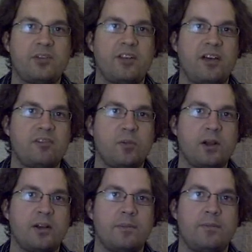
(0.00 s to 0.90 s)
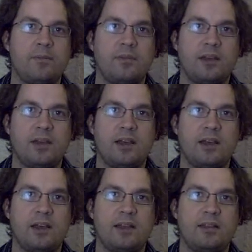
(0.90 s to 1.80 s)
software
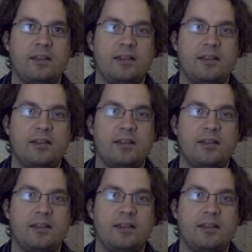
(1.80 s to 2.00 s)
uh,